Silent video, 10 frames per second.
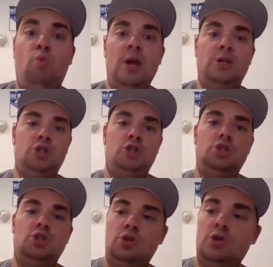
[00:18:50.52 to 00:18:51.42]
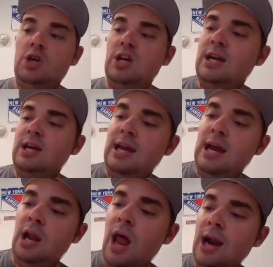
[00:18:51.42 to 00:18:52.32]
which
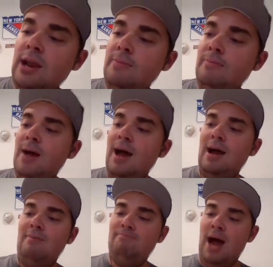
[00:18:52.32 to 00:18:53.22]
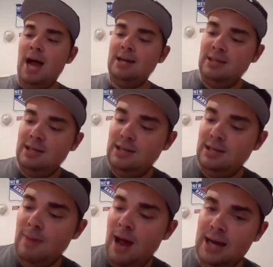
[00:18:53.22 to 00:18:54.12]
in a lot of the
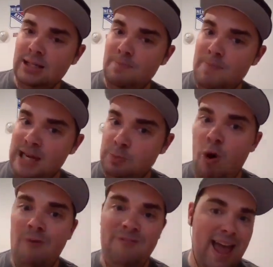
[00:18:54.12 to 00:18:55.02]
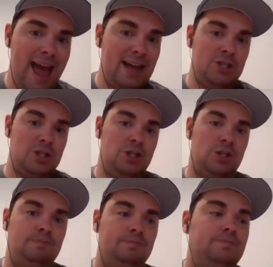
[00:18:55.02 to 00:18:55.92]
minds of baseball fans,